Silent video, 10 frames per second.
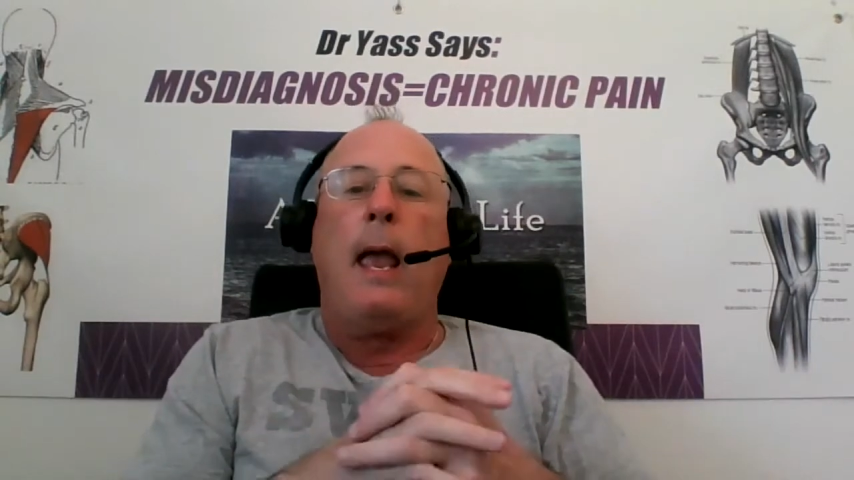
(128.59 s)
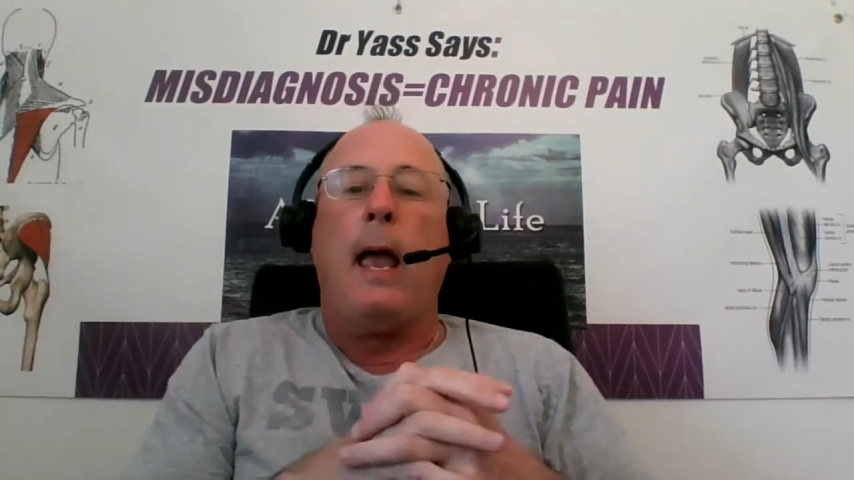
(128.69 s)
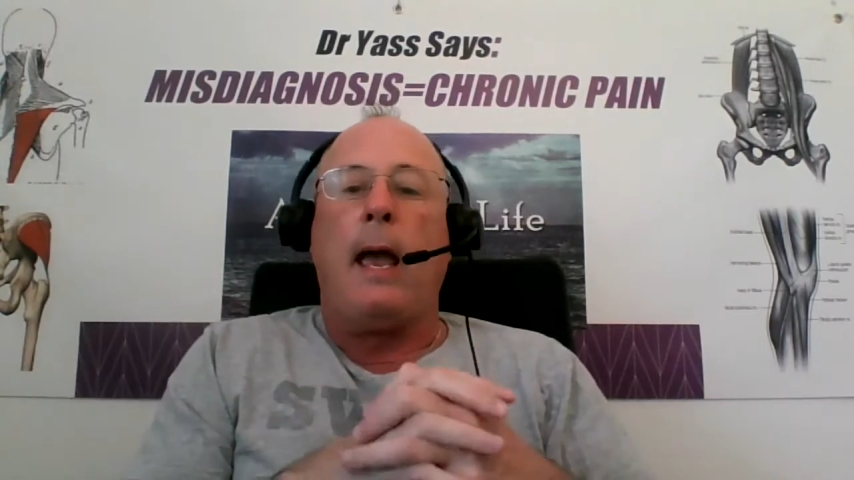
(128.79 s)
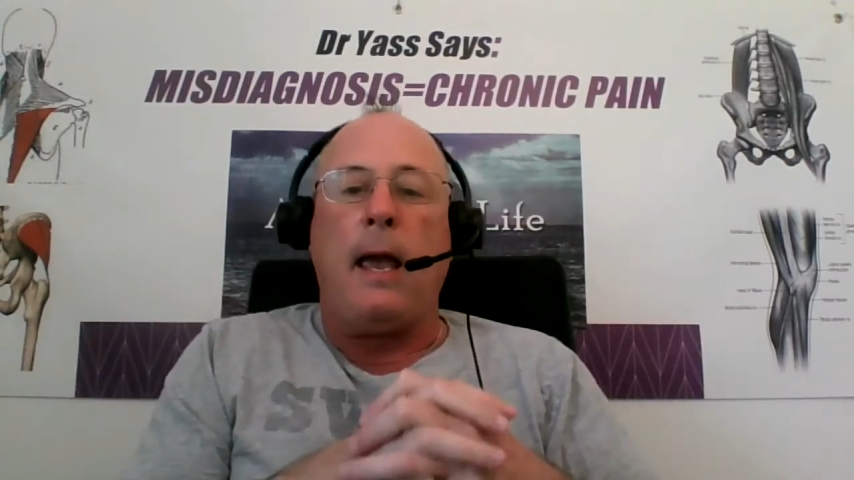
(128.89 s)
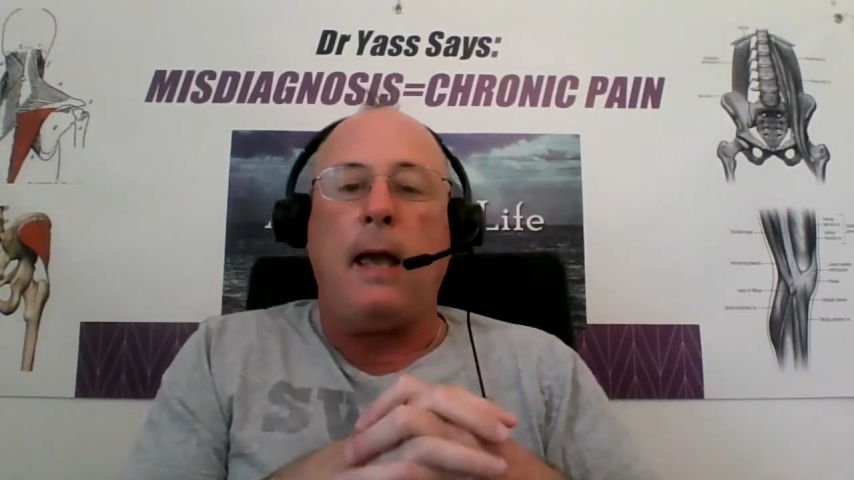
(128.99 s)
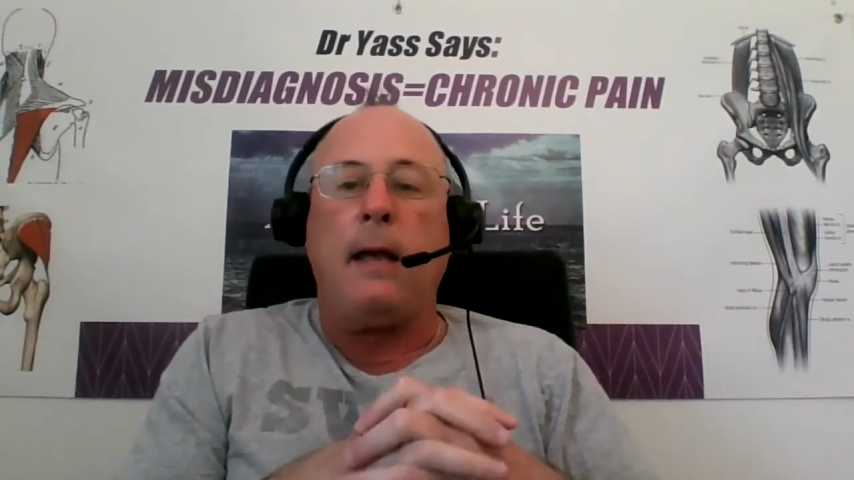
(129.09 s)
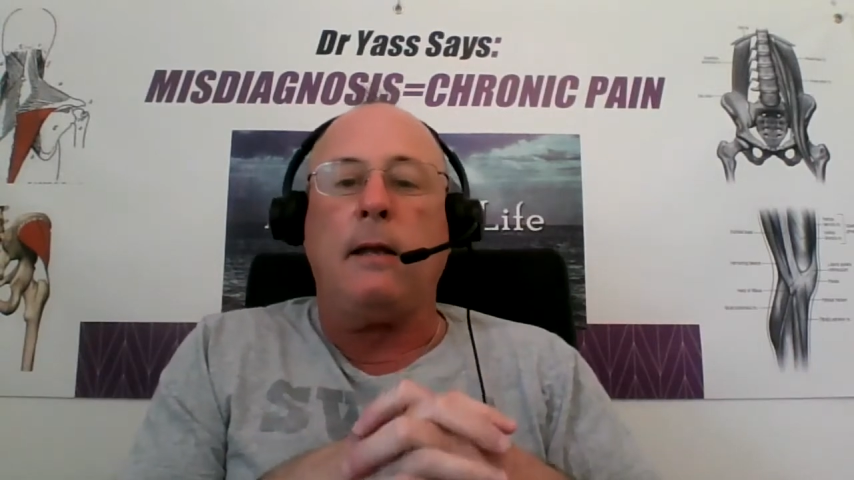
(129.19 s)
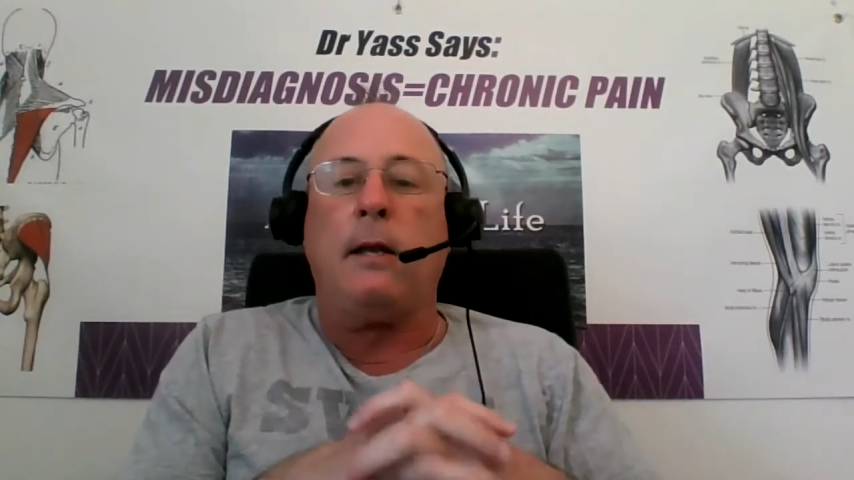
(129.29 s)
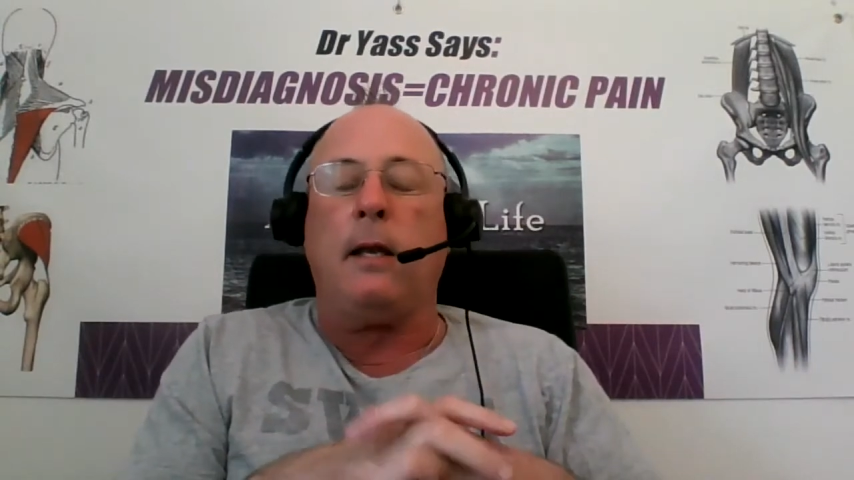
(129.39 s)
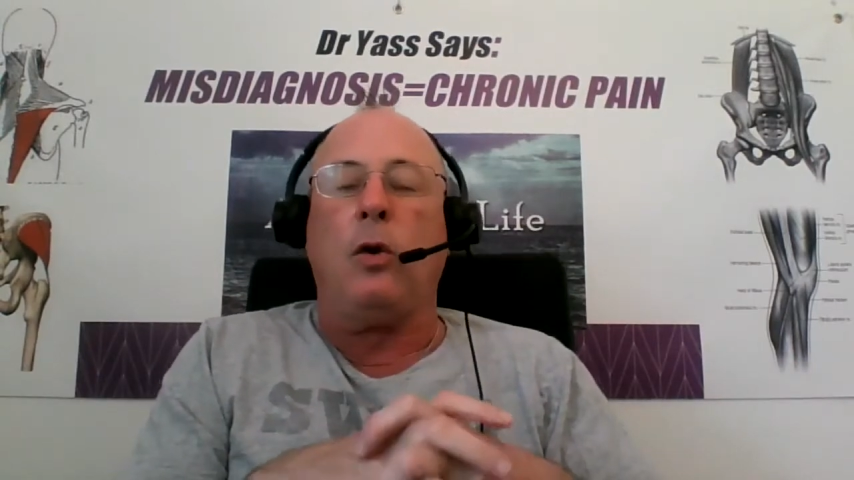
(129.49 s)
And
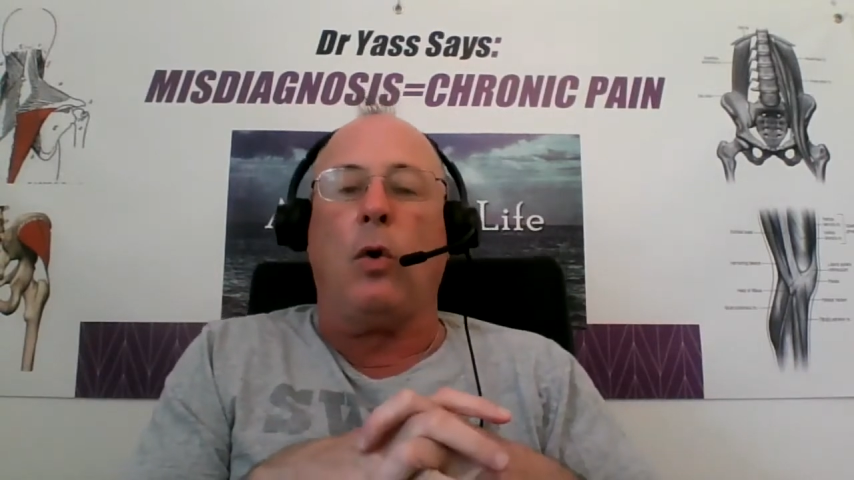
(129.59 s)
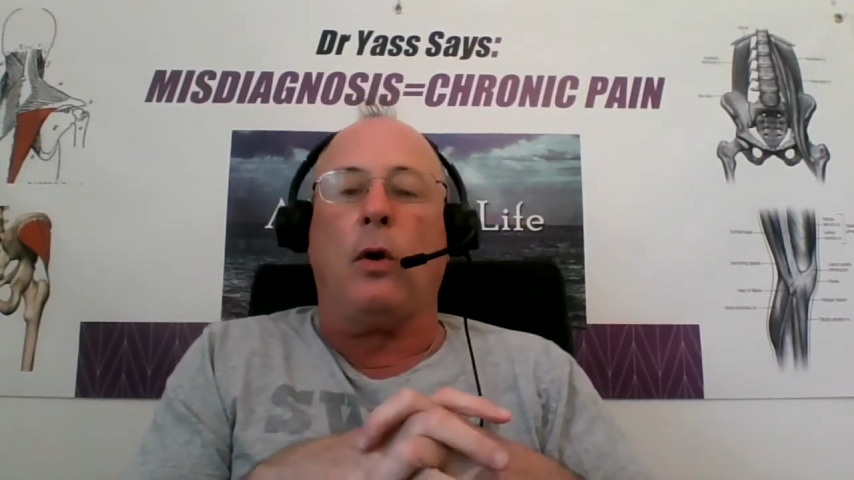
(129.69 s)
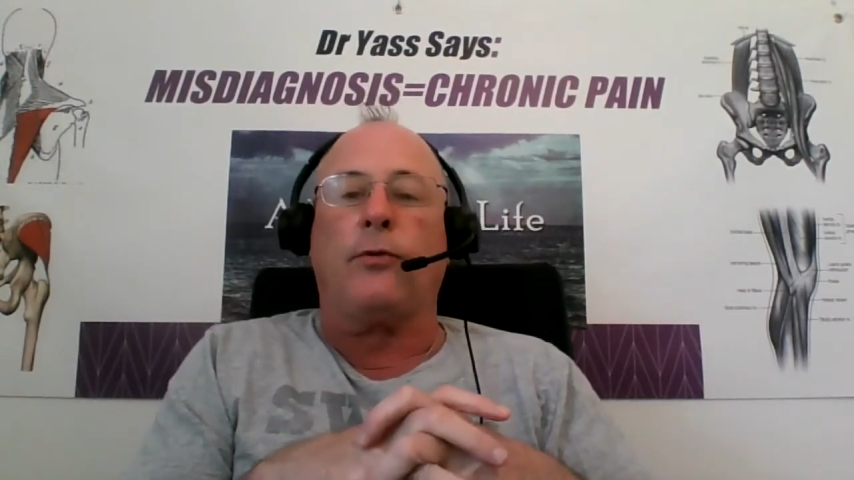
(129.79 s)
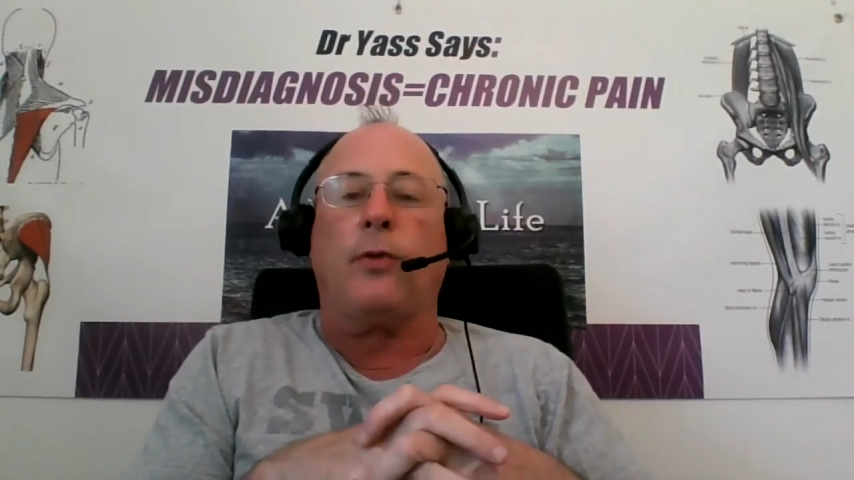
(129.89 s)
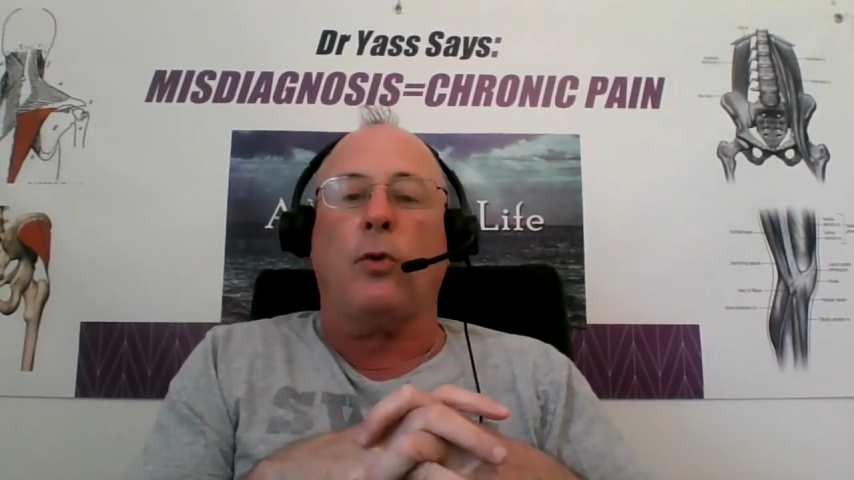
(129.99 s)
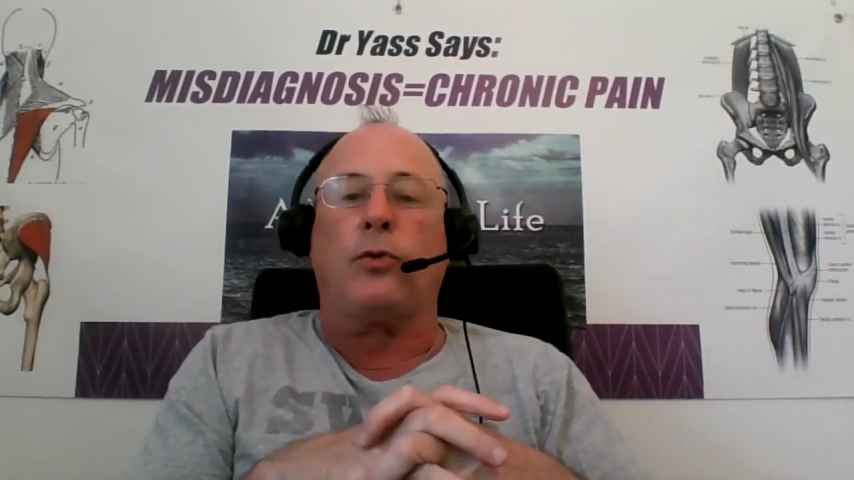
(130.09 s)
he also